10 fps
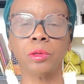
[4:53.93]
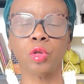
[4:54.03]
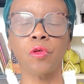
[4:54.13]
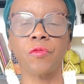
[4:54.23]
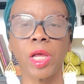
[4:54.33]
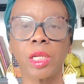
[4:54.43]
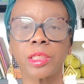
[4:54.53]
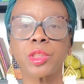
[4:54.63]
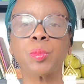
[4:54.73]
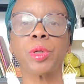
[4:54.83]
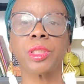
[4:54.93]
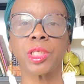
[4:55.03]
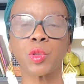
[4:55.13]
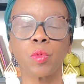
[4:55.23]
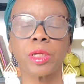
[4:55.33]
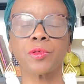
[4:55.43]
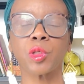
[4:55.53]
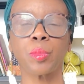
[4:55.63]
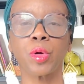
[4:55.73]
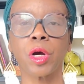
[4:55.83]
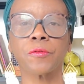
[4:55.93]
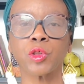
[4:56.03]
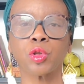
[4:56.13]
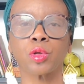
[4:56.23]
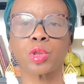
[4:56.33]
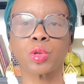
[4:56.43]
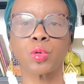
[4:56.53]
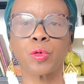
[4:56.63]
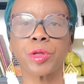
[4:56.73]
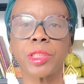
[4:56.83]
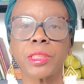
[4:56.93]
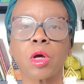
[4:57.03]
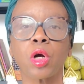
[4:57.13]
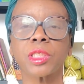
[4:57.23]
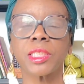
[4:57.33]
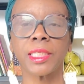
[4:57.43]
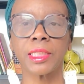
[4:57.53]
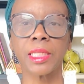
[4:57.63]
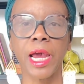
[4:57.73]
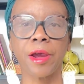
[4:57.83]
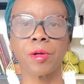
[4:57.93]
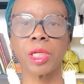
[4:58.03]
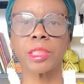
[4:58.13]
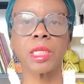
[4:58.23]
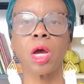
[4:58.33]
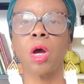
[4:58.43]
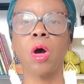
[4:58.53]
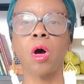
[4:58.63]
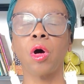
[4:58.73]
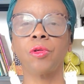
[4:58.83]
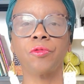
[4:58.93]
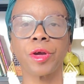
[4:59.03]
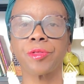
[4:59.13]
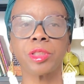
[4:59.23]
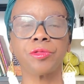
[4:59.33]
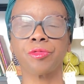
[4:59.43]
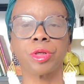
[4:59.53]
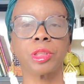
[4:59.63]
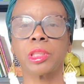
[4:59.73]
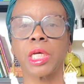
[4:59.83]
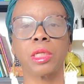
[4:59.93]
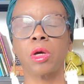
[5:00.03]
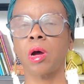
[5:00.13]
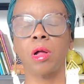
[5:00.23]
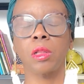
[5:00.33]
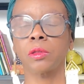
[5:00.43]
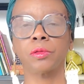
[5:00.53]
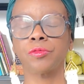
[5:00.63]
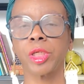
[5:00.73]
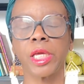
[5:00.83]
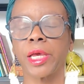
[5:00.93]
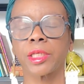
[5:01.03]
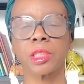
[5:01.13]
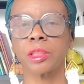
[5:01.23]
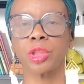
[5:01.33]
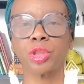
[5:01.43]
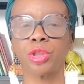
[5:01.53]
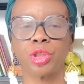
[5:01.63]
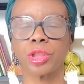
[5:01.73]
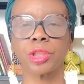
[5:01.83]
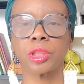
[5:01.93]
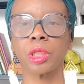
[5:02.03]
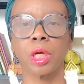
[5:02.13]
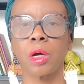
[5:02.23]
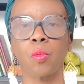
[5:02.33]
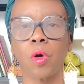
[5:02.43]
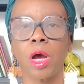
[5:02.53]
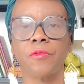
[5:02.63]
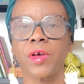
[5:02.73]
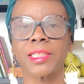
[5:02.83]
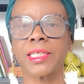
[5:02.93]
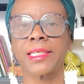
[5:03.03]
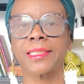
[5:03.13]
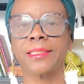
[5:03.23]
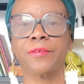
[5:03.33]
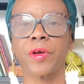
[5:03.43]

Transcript: novellas, but this one is a book of short stories, all set in Ireland, all very different and all really excellent. She's just a fantastic